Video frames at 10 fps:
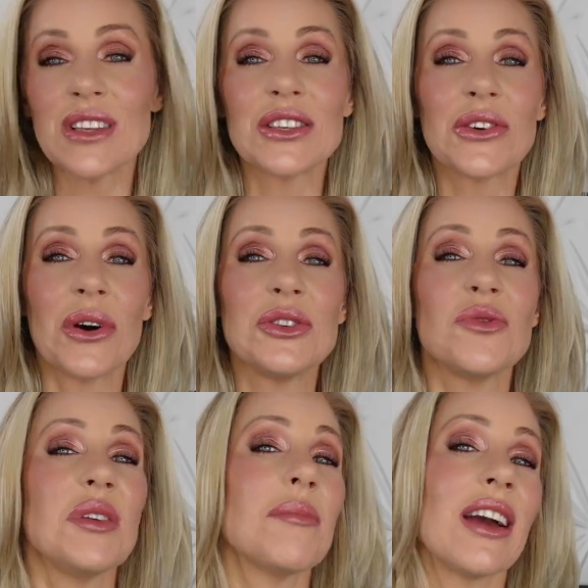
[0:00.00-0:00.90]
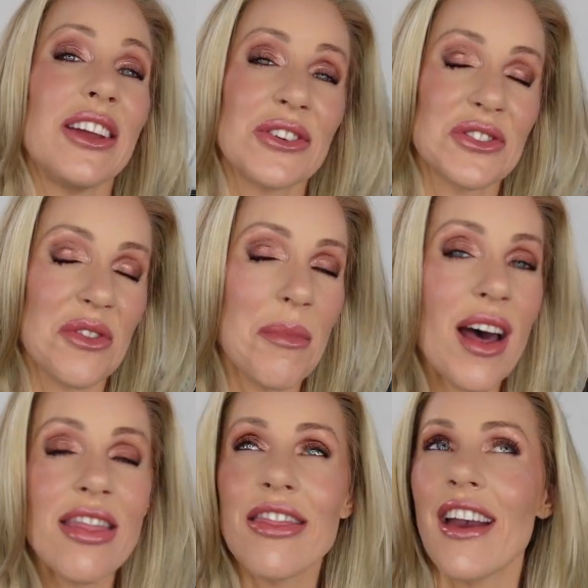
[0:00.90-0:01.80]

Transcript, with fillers: is going to be my ears of the month